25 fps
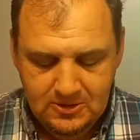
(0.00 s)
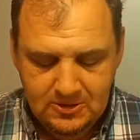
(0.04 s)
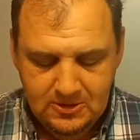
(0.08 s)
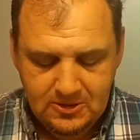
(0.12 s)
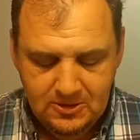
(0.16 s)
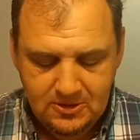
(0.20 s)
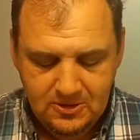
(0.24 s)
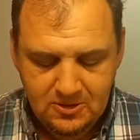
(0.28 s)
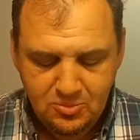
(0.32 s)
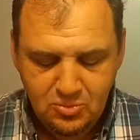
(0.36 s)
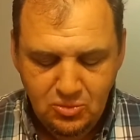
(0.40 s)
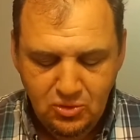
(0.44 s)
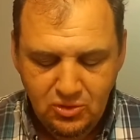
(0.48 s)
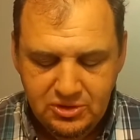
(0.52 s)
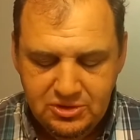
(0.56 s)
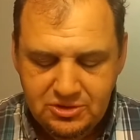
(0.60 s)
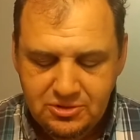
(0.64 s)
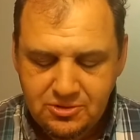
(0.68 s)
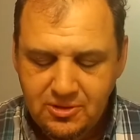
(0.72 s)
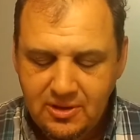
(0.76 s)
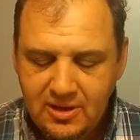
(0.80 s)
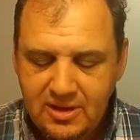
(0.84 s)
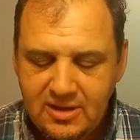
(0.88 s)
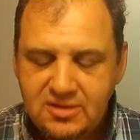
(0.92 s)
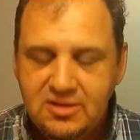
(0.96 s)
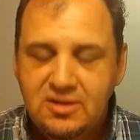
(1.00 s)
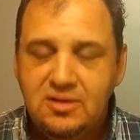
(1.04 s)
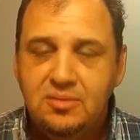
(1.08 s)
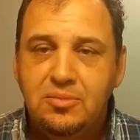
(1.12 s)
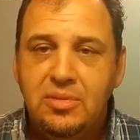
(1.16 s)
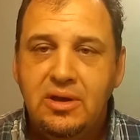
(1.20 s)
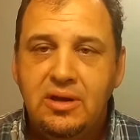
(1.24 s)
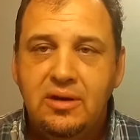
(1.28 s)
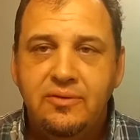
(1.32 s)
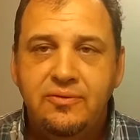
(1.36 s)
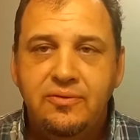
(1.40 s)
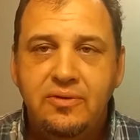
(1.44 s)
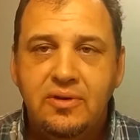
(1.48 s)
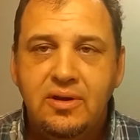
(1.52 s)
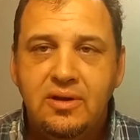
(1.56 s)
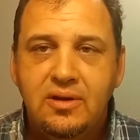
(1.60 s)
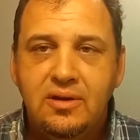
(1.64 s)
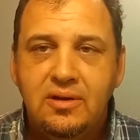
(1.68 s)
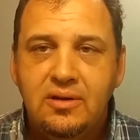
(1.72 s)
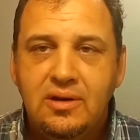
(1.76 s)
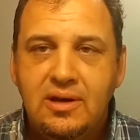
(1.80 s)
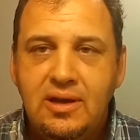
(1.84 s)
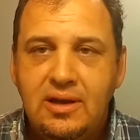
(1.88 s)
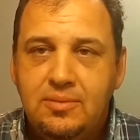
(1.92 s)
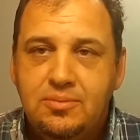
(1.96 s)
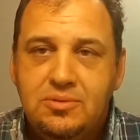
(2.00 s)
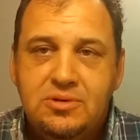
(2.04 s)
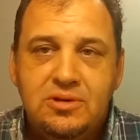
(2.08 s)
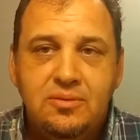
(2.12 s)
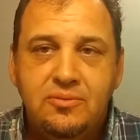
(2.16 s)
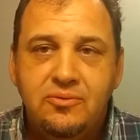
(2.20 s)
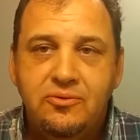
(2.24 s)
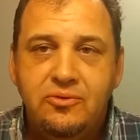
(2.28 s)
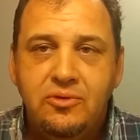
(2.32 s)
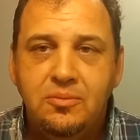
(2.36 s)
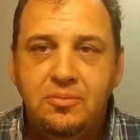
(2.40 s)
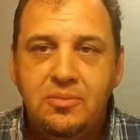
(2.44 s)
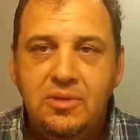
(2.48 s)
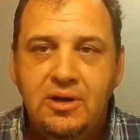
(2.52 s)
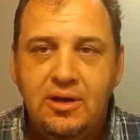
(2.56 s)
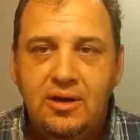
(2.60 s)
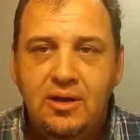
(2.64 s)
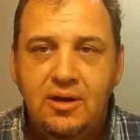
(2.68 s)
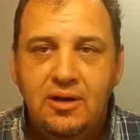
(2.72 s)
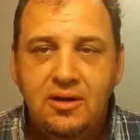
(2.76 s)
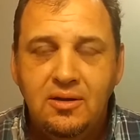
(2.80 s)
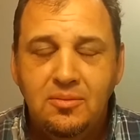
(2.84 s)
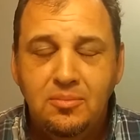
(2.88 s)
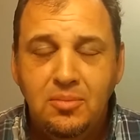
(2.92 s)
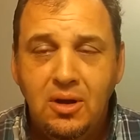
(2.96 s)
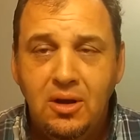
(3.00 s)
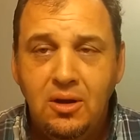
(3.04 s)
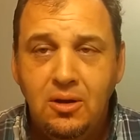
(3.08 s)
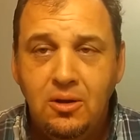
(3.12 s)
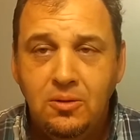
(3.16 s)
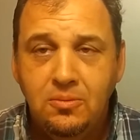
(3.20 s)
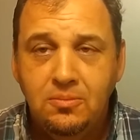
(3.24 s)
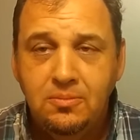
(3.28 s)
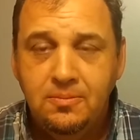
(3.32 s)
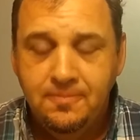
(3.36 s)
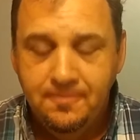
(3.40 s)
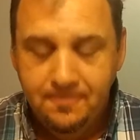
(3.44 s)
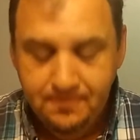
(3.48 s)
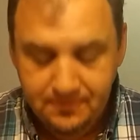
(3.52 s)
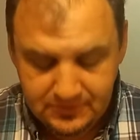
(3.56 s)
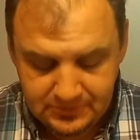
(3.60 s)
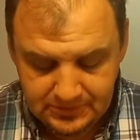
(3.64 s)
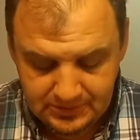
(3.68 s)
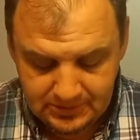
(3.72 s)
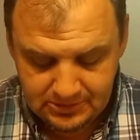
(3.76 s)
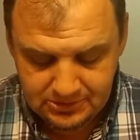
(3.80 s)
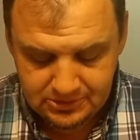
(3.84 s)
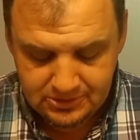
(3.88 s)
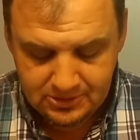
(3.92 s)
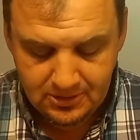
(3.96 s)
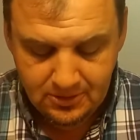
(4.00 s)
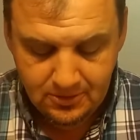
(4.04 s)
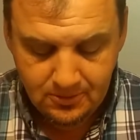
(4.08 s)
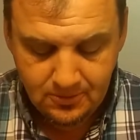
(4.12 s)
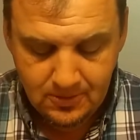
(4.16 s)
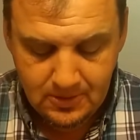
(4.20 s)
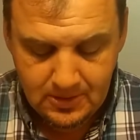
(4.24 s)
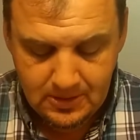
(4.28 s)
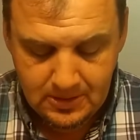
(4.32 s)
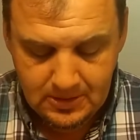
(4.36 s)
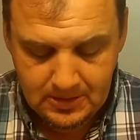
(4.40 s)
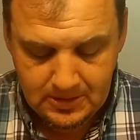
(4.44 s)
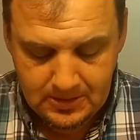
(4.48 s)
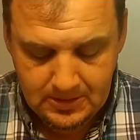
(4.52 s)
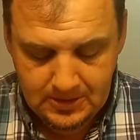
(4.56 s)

the moisturizing benefit keeps them from needing a balm. So